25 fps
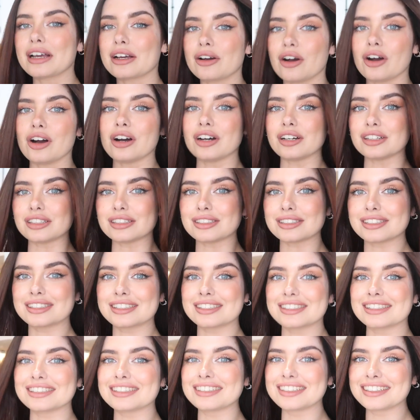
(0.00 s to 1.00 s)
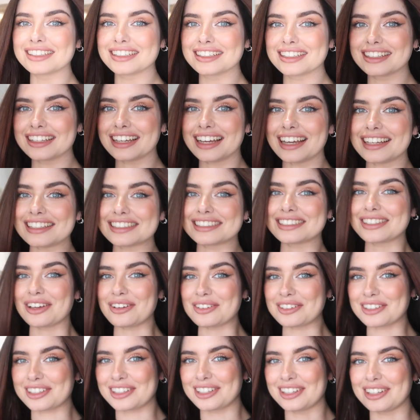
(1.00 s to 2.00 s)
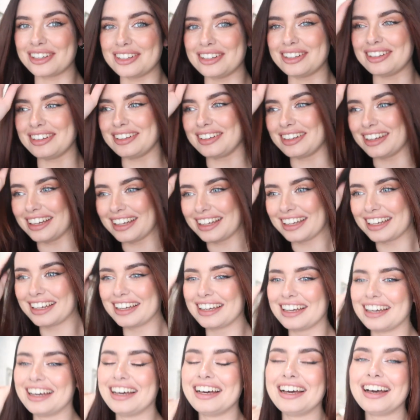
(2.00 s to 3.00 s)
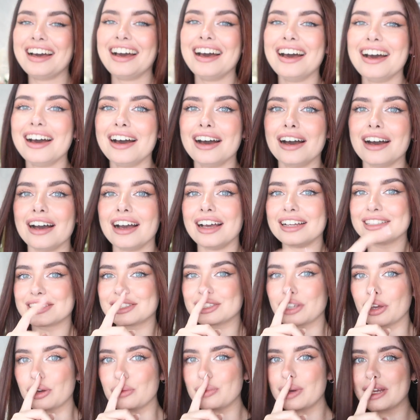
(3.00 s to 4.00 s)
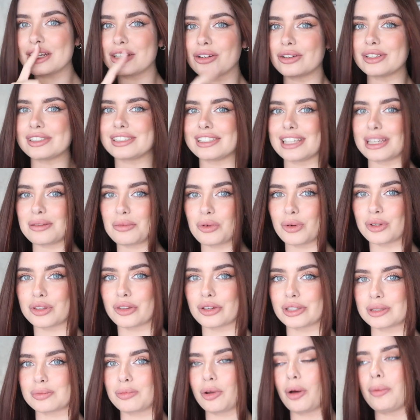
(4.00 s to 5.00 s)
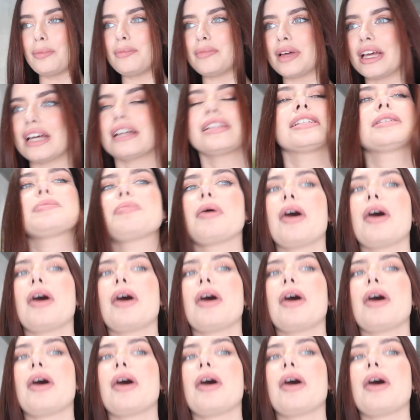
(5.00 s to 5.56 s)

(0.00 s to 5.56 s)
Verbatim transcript: my god. It's so cute. It's so weird not seeing me with those blonde bits,